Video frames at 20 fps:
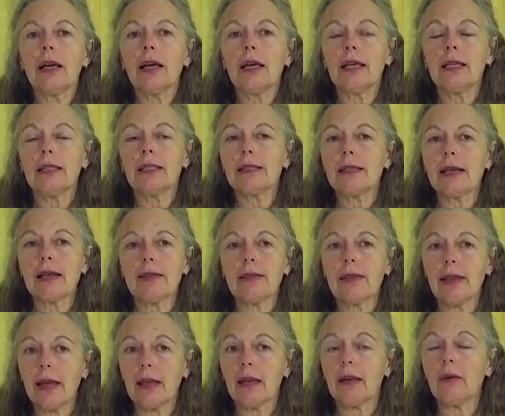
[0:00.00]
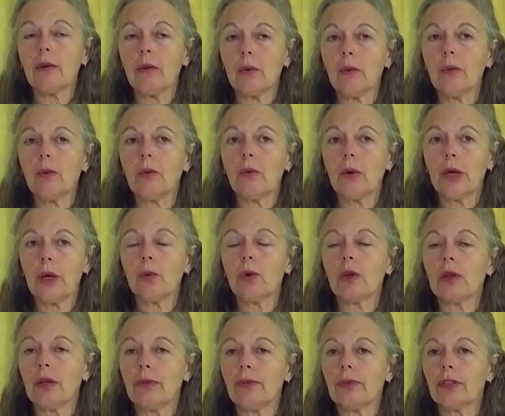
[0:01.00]
he said, then we
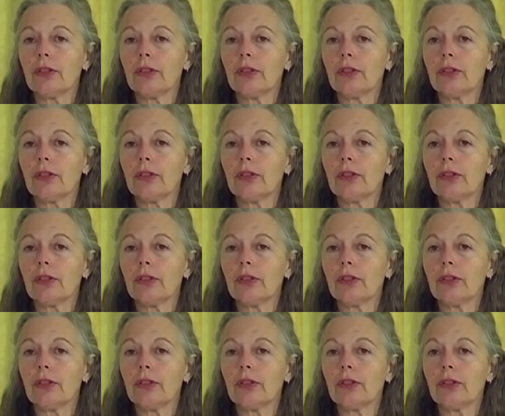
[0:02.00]
will have